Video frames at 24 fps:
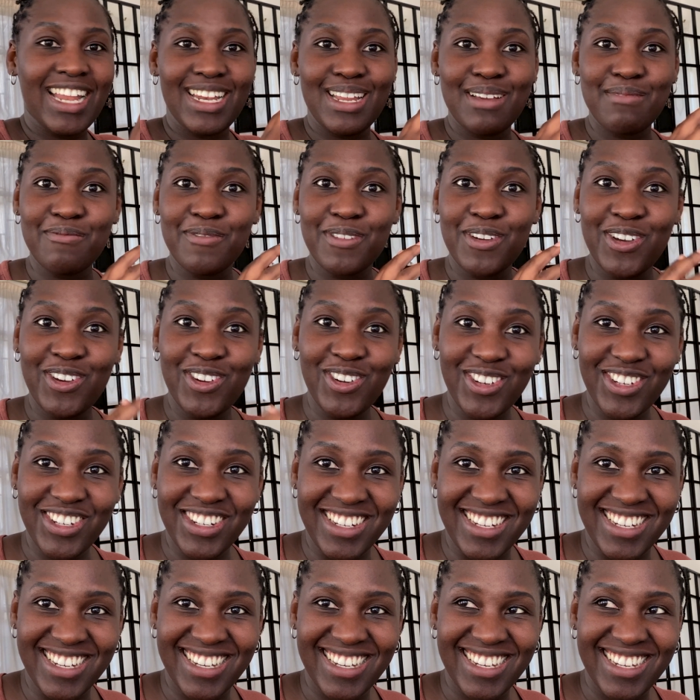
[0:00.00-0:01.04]
and I'm
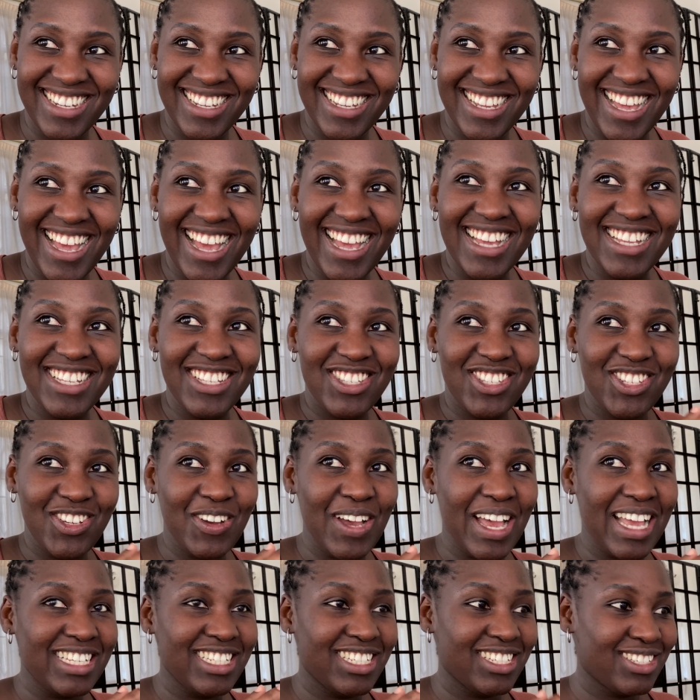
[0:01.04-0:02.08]
good. And so
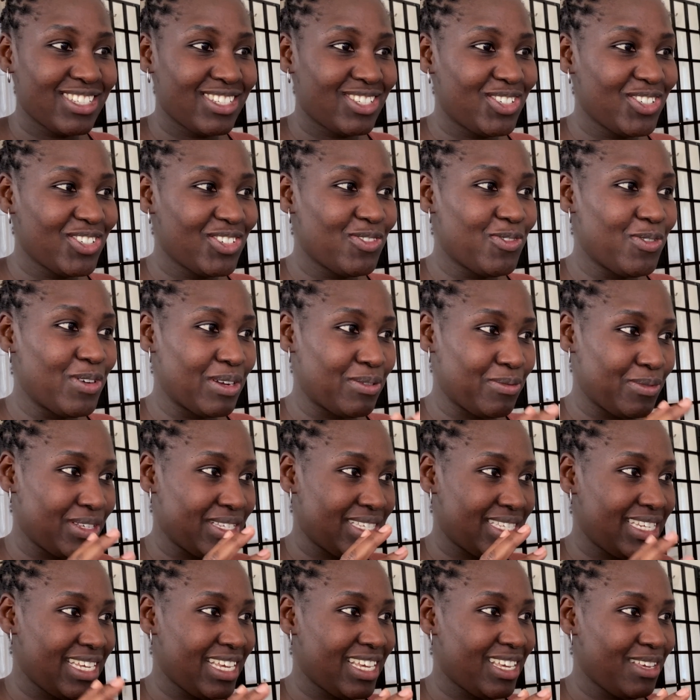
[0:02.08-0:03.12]
I just took what
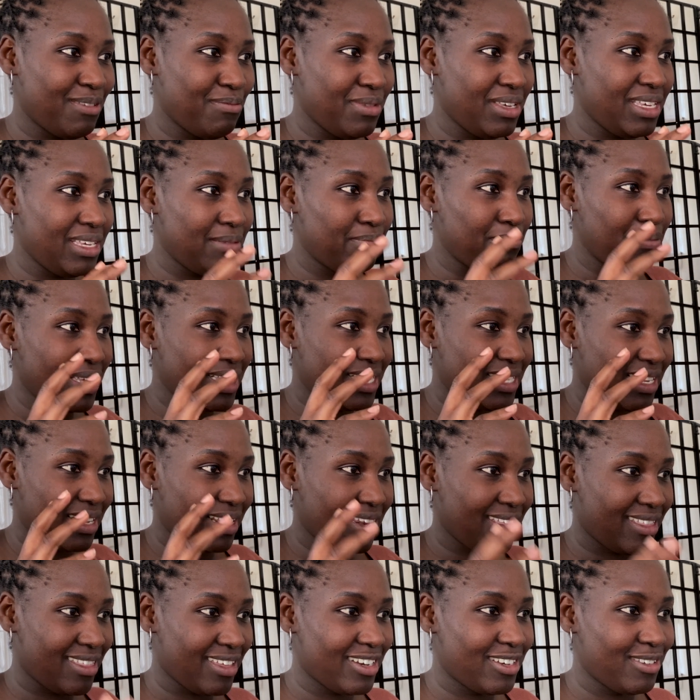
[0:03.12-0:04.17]
was taking me
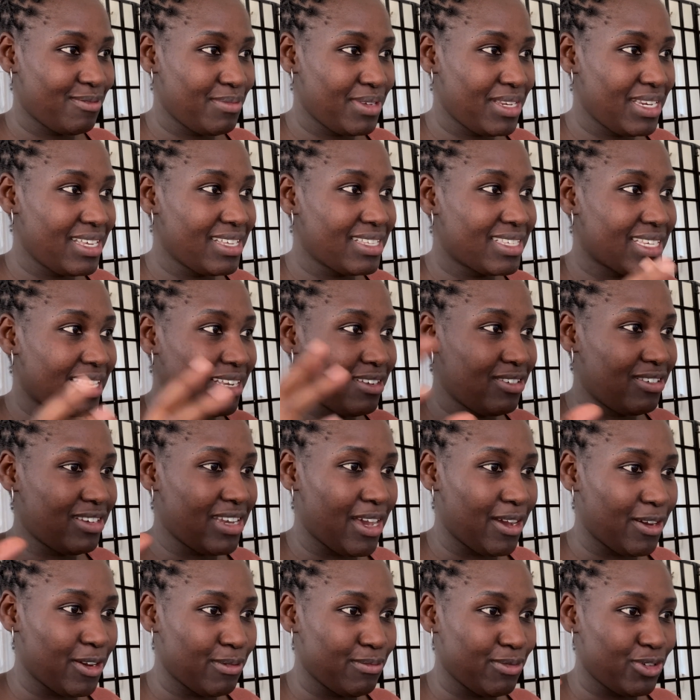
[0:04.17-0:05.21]
basically 30 minutes, and
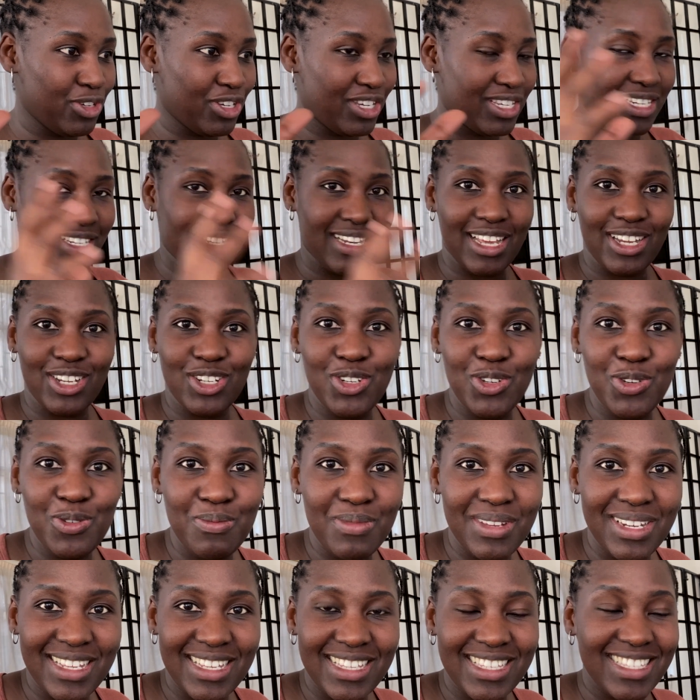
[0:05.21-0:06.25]
now I'm doing it in like 2
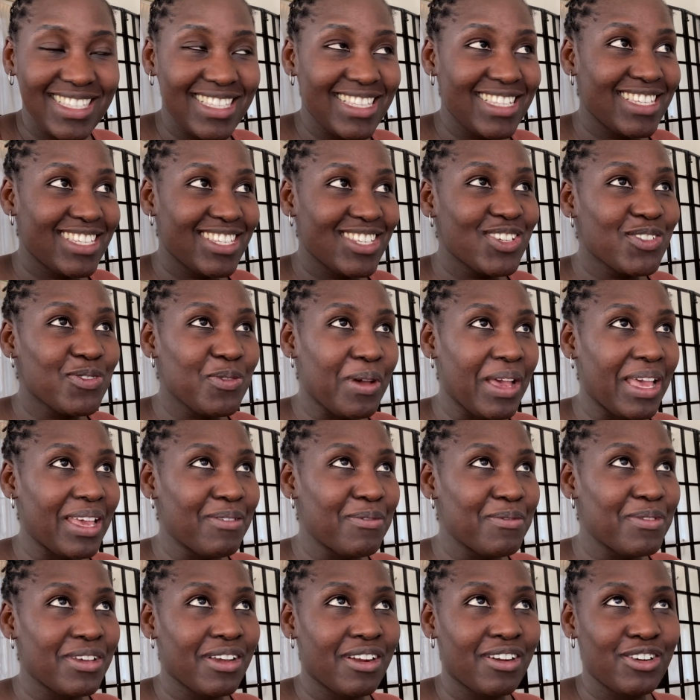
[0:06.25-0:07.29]
minutes. This is why
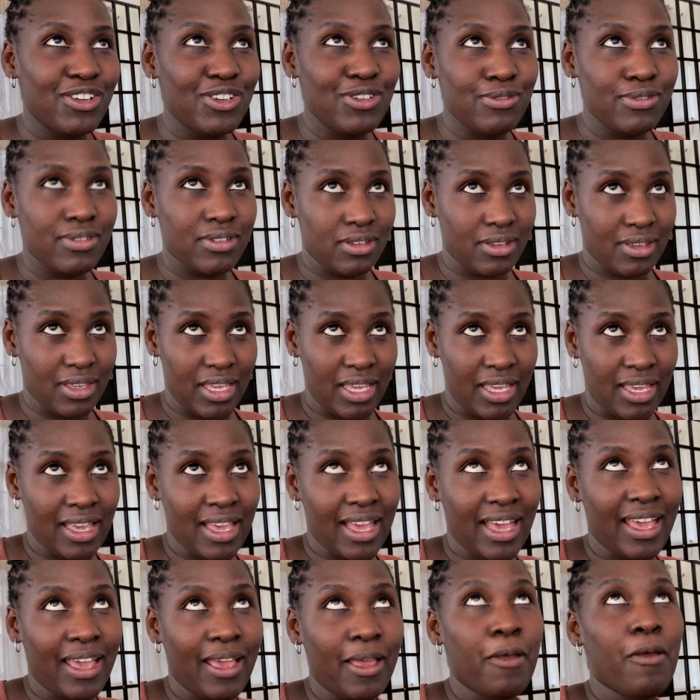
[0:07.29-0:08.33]
we are using
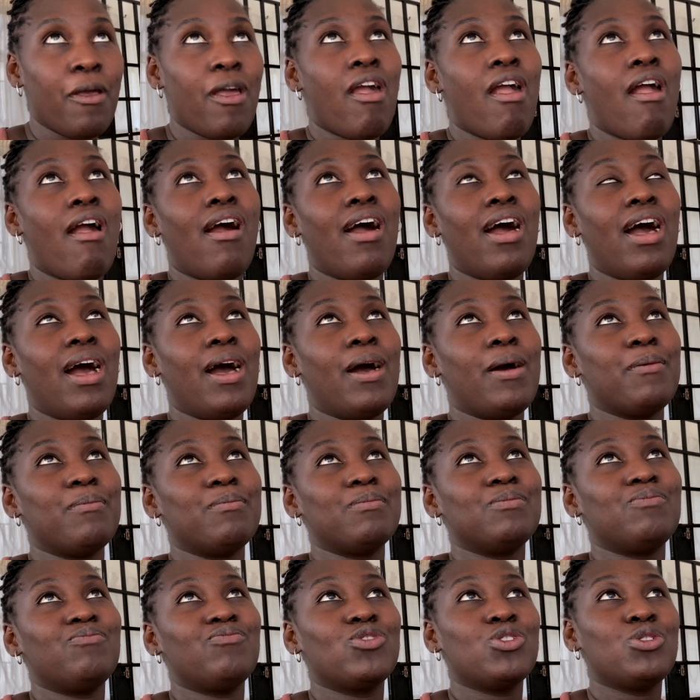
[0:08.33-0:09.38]
AI
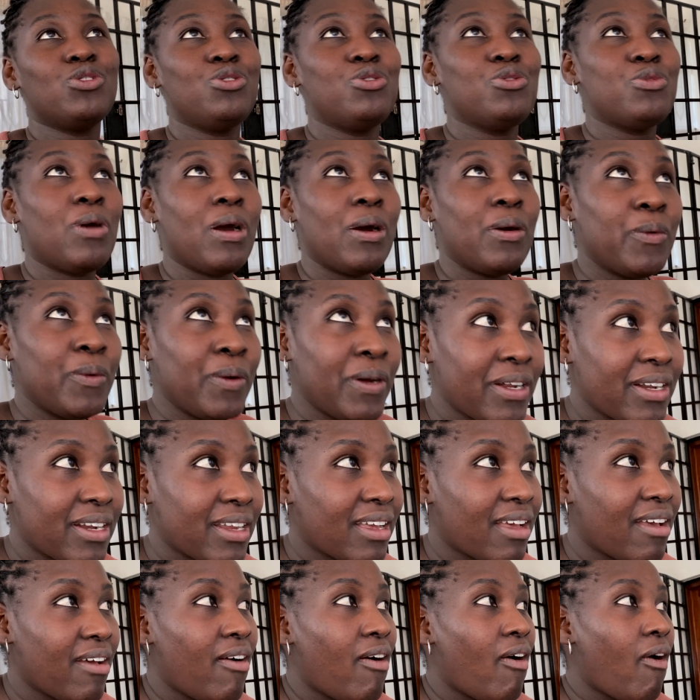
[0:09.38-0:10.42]
to do our
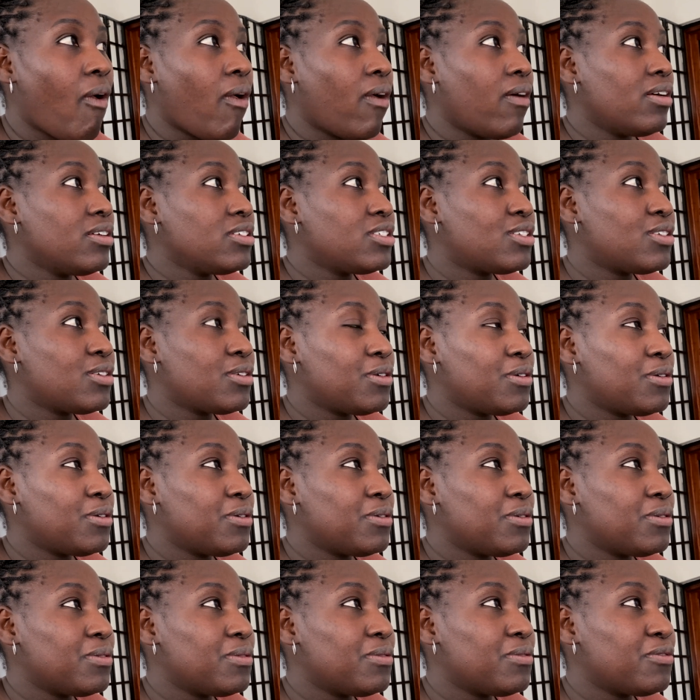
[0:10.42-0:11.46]
work.
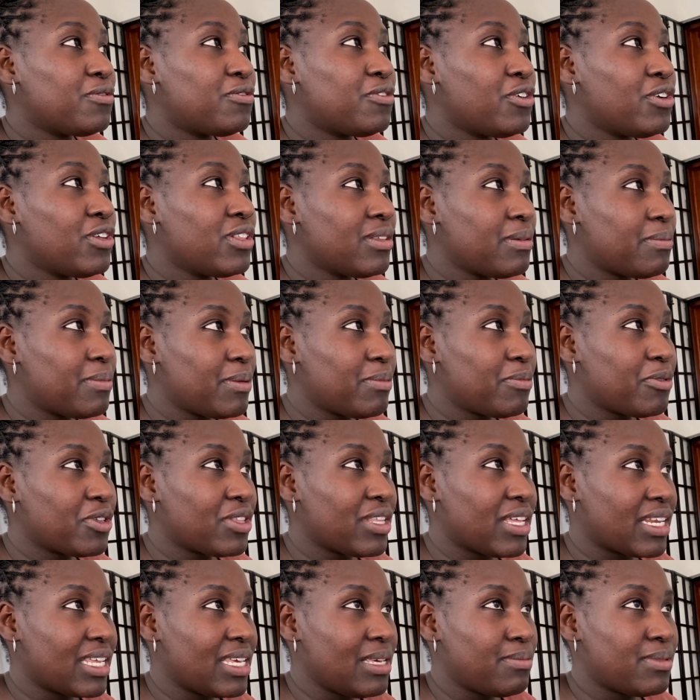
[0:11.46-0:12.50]
So for other people
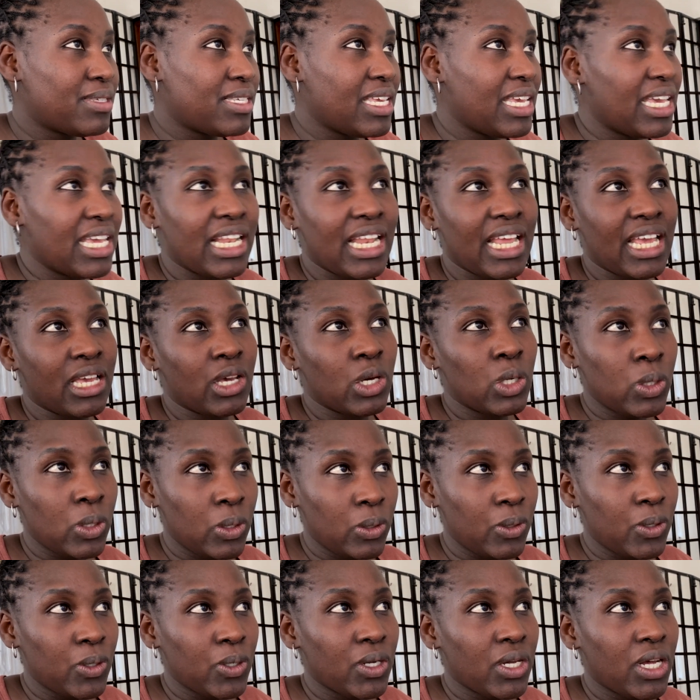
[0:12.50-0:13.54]
that keep saying like,
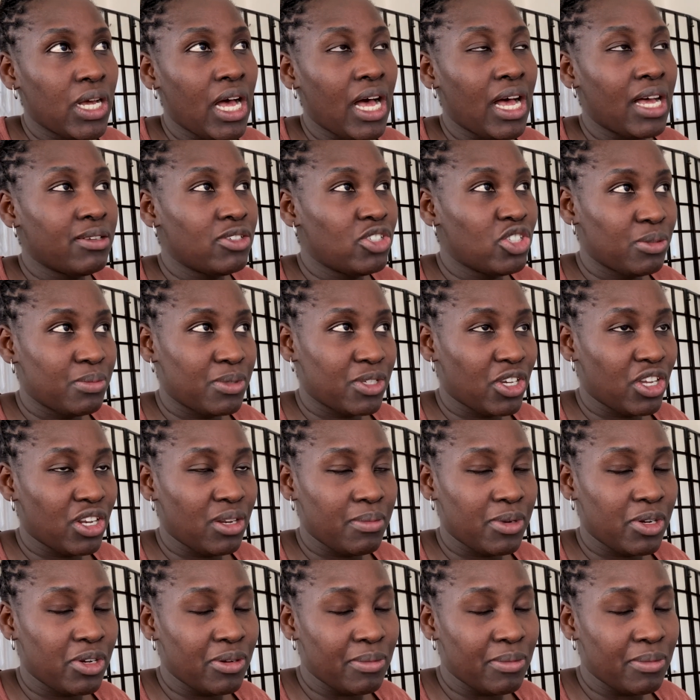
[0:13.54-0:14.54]
oh, our jobs are going to be